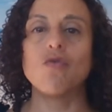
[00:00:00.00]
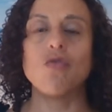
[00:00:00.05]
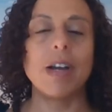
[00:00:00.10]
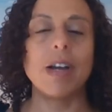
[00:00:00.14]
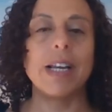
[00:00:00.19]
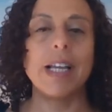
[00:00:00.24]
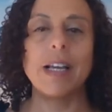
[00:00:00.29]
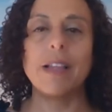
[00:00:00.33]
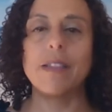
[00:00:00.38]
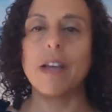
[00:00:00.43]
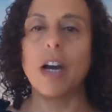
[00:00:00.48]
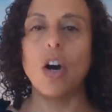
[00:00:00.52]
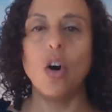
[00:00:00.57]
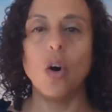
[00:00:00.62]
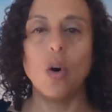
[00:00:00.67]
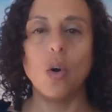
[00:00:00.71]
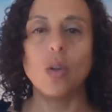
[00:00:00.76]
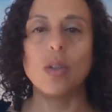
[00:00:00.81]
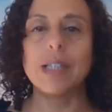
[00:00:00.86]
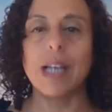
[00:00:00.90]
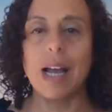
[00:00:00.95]
running the
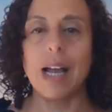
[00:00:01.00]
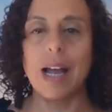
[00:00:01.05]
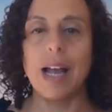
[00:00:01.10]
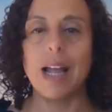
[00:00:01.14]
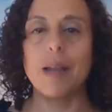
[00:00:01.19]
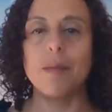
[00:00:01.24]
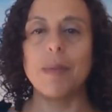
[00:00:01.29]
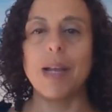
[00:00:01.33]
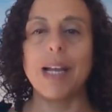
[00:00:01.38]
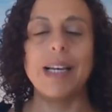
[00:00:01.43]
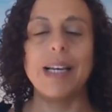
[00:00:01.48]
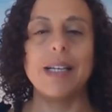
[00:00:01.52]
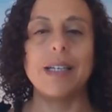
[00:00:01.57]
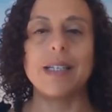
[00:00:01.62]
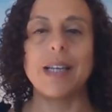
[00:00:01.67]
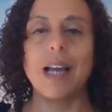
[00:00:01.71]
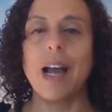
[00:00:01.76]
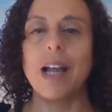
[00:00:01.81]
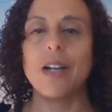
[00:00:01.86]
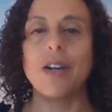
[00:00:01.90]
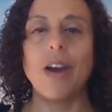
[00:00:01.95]
whole time, an
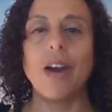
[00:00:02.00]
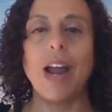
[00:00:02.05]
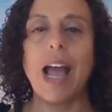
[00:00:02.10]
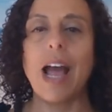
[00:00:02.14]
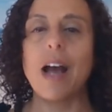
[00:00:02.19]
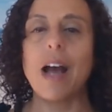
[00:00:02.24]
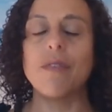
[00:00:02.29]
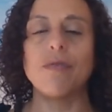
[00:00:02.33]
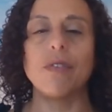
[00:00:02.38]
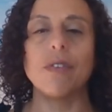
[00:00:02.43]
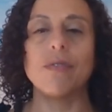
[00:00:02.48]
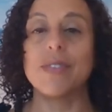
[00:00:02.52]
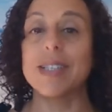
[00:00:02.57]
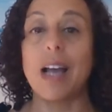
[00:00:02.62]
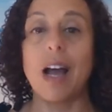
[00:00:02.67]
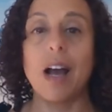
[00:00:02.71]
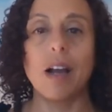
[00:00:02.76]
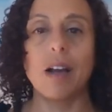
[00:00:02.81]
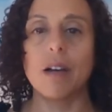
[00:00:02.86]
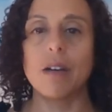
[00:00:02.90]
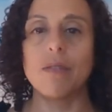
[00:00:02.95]
entire half of
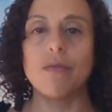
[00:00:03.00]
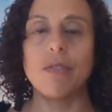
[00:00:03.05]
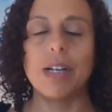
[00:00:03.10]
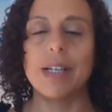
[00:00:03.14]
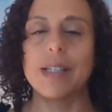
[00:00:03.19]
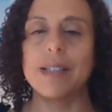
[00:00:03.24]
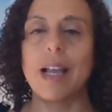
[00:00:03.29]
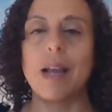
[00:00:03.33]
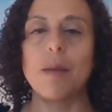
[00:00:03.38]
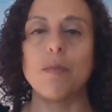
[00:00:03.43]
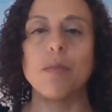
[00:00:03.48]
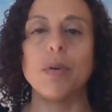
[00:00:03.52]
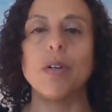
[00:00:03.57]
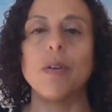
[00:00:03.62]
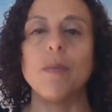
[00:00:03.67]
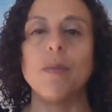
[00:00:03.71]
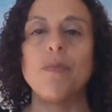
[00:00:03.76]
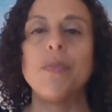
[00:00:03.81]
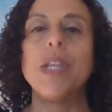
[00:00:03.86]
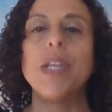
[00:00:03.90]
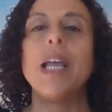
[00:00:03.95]
soccer, for
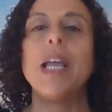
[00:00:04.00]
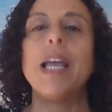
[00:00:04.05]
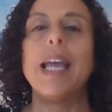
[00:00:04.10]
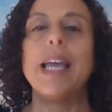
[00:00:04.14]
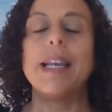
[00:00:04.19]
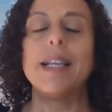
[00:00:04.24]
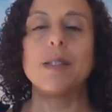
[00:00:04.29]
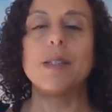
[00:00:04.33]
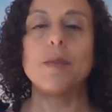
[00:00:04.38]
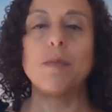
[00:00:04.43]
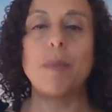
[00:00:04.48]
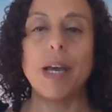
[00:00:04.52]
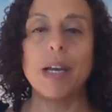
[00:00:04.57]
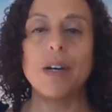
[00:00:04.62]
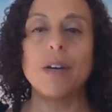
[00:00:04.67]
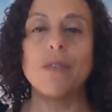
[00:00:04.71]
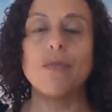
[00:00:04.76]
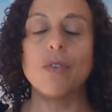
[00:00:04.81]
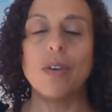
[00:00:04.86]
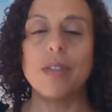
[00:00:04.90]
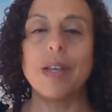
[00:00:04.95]
example, it is
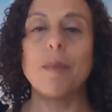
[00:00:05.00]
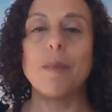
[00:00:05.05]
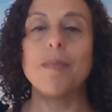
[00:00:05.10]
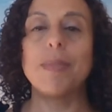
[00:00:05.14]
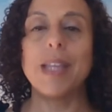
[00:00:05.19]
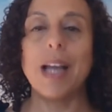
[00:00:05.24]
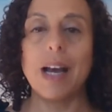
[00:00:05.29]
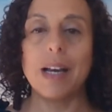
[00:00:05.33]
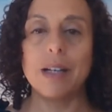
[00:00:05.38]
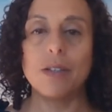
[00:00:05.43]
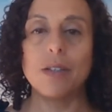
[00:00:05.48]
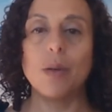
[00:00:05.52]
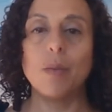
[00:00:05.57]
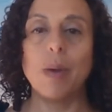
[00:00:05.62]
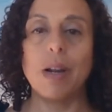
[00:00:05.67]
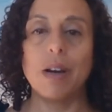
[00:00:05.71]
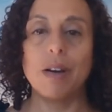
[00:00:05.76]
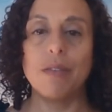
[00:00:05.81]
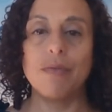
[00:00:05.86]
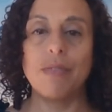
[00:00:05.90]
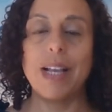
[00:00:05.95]
better for them not to
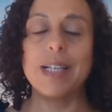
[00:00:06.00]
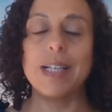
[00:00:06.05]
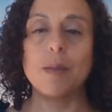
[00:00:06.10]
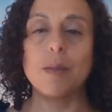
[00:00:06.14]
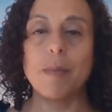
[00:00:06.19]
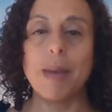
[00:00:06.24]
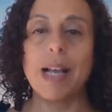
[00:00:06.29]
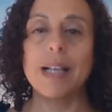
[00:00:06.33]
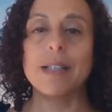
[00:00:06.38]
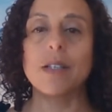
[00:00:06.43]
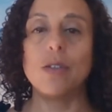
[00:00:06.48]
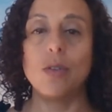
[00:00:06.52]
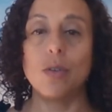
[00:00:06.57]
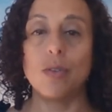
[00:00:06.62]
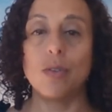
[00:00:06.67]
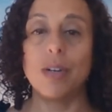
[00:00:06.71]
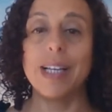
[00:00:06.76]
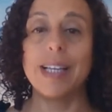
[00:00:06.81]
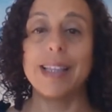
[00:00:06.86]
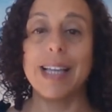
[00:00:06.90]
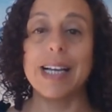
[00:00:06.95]
wear a face mask
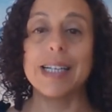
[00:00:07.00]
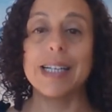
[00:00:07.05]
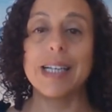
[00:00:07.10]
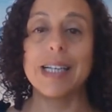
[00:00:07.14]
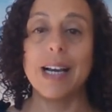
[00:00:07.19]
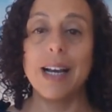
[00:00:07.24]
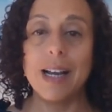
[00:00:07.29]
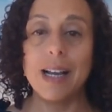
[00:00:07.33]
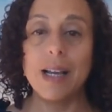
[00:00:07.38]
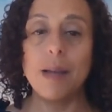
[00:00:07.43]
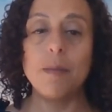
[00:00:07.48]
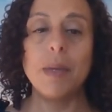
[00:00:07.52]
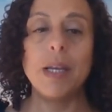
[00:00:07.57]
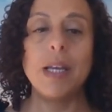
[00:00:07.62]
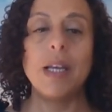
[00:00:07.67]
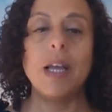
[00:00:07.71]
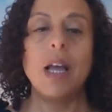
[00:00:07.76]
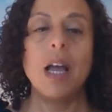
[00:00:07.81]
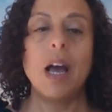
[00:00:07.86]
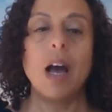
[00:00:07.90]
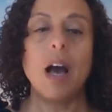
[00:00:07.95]
during that time.
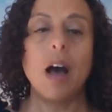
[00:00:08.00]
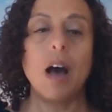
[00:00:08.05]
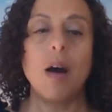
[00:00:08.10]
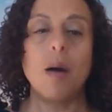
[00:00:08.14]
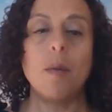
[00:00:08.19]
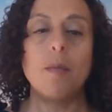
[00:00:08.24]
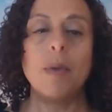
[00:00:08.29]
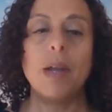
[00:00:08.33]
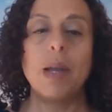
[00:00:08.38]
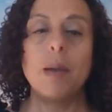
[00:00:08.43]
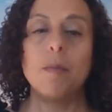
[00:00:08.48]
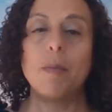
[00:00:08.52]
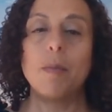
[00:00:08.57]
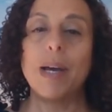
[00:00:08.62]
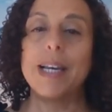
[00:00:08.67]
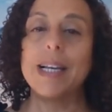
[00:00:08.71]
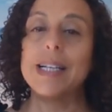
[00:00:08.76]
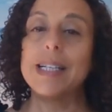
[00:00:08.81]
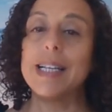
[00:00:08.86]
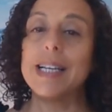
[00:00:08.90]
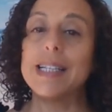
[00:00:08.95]

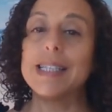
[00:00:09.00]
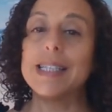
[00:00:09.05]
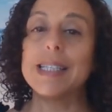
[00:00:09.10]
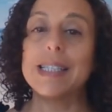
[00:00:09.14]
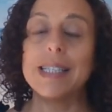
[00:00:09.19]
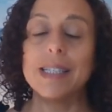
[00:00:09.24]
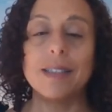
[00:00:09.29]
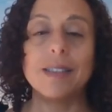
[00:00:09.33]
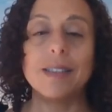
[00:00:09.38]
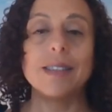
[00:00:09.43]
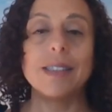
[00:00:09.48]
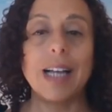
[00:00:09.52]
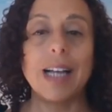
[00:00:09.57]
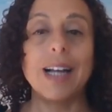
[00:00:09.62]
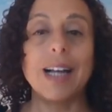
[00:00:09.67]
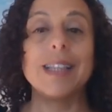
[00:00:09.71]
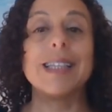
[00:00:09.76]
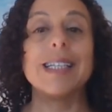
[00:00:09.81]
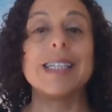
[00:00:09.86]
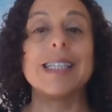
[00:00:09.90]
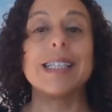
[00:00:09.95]
But it is still
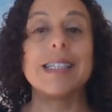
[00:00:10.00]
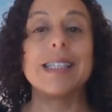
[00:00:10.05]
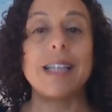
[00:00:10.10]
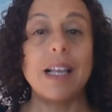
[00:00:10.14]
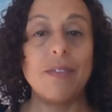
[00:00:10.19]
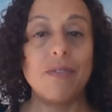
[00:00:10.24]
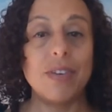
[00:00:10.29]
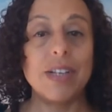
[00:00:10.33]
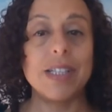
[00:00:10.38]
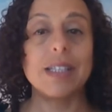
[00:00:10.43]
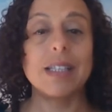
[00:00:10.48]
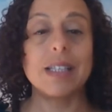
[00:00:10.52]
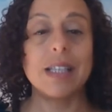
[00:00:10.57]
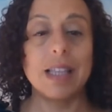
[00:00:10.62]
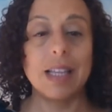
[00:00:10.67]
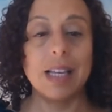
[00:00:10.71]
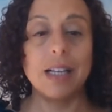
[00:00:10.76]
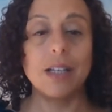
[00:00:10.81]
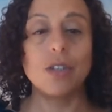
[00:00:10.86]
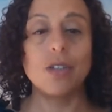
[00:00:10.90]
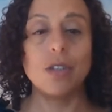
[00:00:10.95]
not the safest
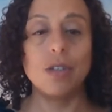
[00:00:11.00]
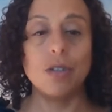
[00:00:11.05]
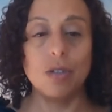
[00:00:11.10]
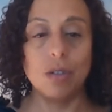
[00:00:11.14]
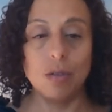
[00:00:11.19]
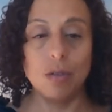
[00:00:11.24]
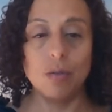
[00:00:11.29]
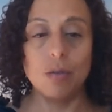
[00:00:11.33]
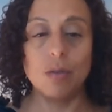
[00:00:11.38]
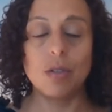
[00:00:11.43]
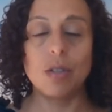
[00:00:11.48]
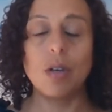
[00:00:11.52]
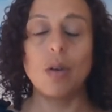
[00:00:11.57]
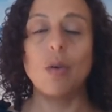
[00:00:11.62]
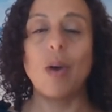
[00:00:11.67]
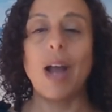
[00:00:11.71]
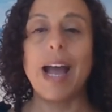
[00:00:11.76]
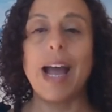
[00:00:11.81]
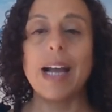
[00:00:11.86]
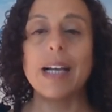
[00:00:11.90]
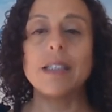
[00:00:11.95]
thing to do.
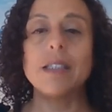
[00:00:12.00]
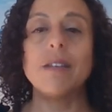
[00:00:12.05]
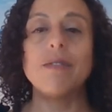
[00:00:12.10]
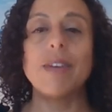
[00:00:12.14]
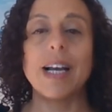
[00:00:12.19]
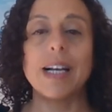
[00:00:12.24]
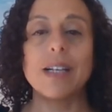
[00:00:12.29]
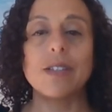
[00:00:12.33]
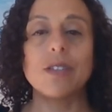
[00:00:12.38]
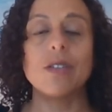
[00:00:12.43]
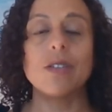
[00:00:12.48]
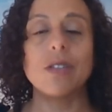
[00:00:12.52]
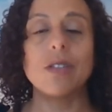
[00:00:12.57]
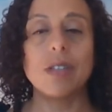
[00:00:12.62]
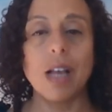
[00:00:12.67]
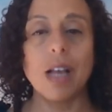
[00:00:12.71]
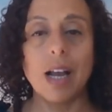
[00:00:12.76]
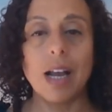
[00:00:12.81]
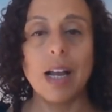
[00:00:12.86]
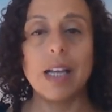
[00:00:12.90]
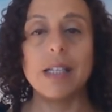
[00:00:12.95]
So active
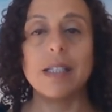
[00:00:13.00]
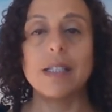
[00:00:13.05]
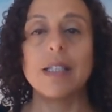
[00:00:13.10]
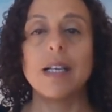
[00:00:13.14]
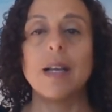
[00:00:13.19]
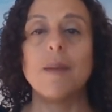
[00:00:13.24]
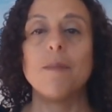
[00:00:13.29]
exercise